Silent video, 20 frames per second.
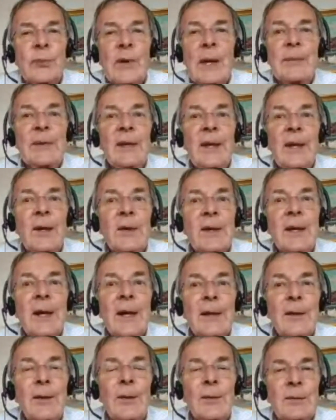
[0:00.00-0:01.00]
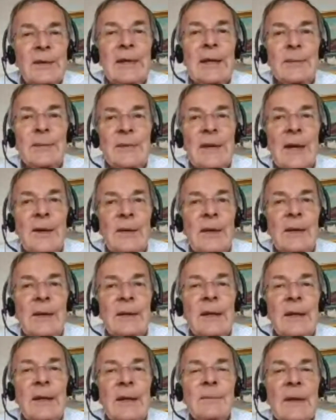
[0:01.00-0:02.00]
Probably Larry Kudlow deep
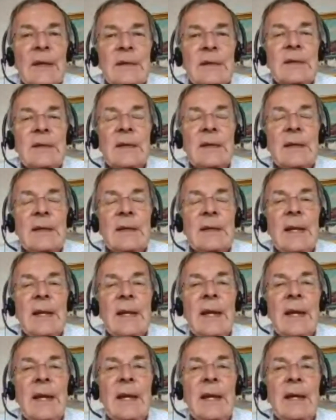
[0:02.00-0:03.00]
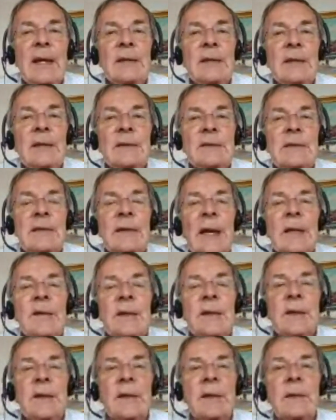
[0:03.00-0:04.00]
down in is a Keynesian. I think they're
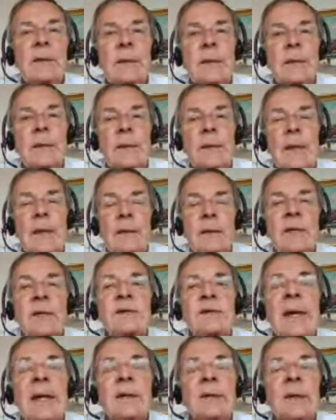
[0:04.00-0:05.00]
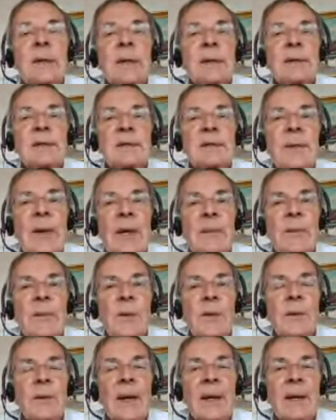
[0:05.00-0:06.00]
content to spend
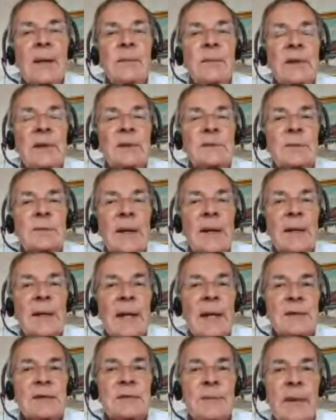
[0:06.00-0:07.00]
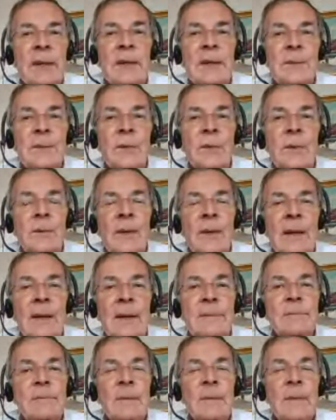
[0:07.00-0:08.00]
more money because right now spending more
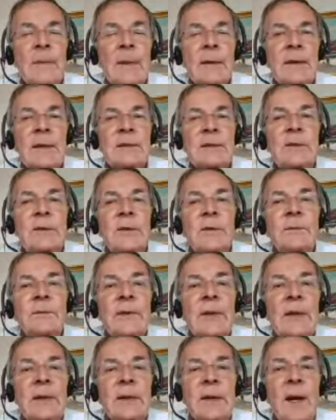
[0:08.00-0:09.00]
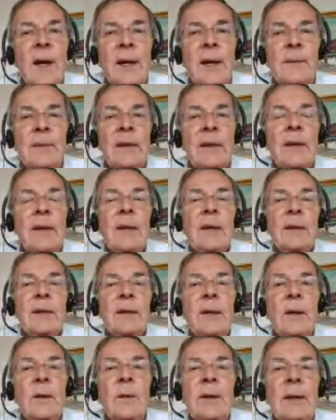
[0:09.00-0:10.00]
money is good for the economy.
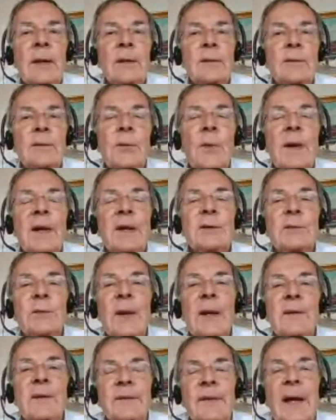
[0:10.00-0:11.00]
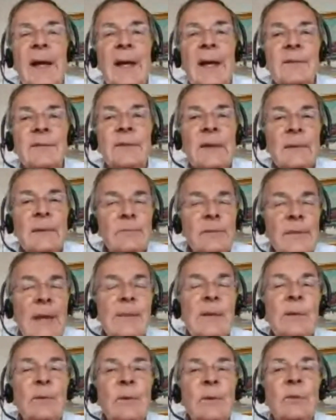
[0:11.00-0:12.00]
You know, in 2025,
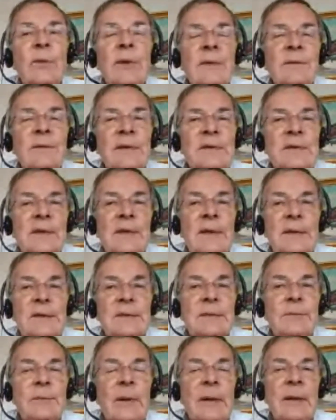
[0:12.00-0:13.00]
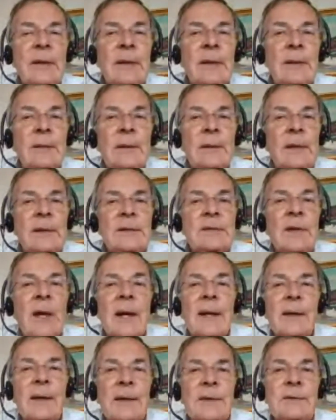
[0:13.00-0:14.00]
maybe we'll revisit this, but it's
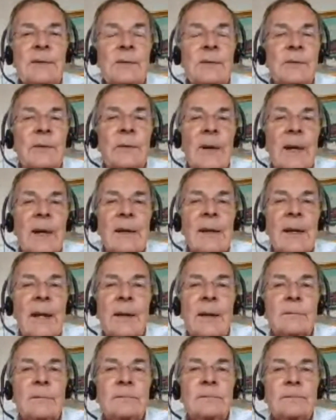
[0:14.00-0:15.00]
not an issue for right now.